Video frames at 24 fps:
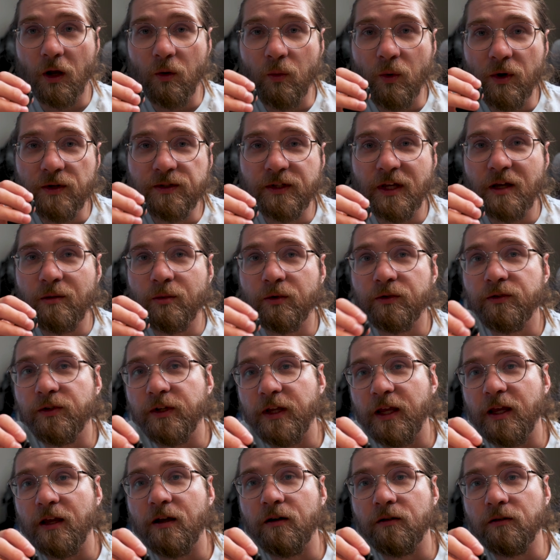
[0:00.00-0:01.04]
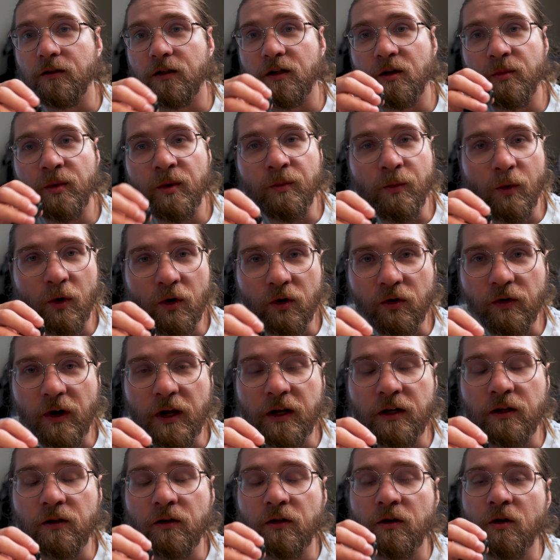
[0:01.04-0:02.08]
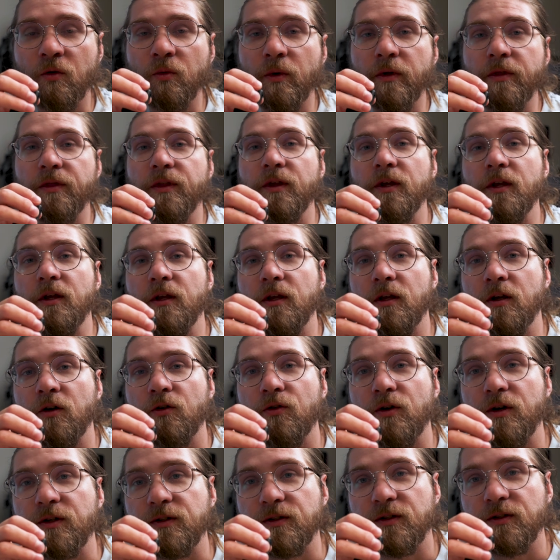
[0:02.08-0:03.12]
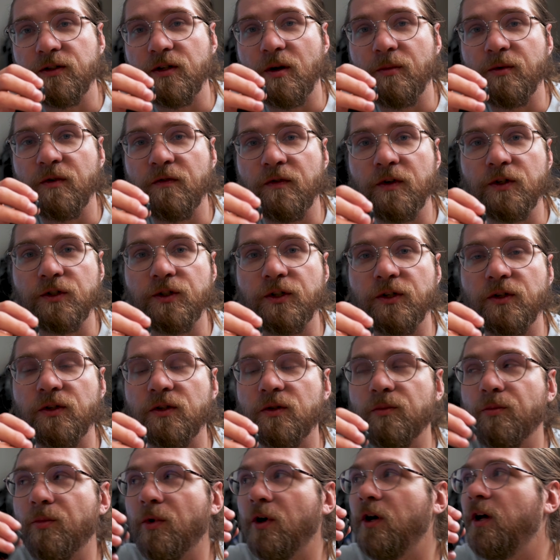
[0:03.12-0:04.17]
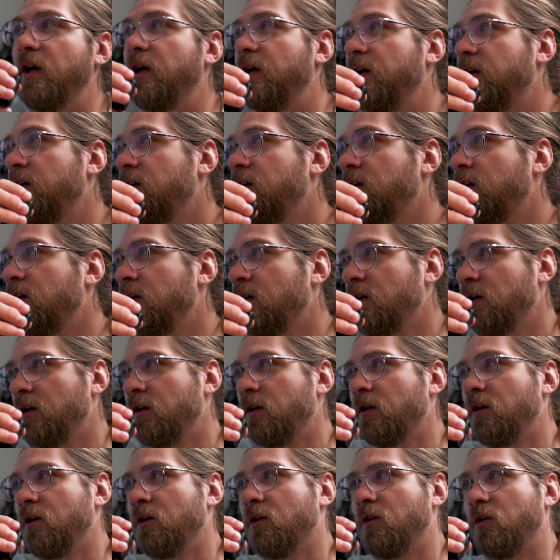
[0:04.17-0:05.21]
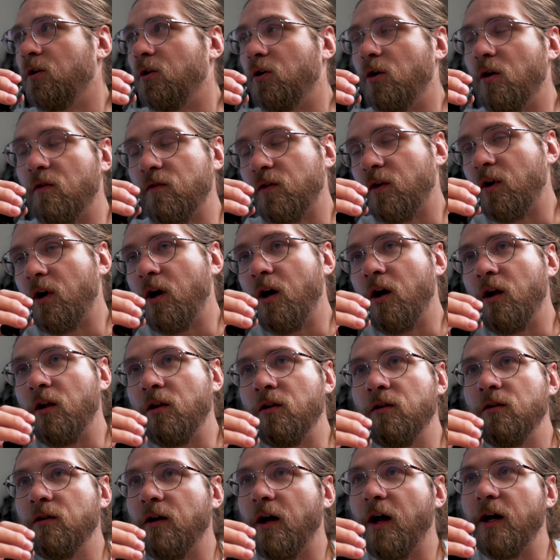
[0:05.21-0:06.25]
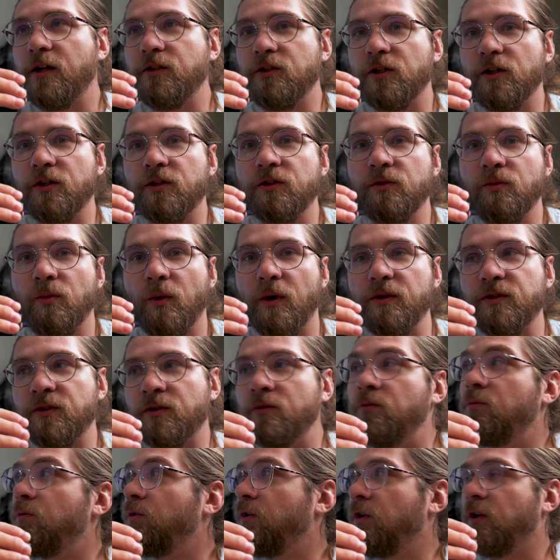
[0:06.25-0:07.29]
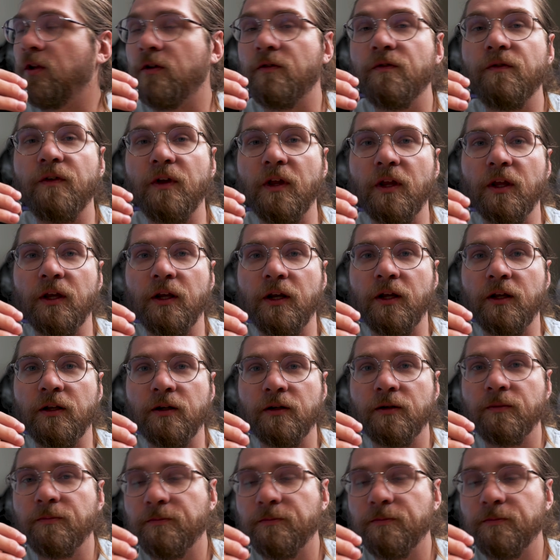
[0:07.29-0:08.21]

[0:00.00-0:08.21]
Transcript: I was able to get a little bit more granular with the increased subdivisions, but overall, I just wasn't really feeling it.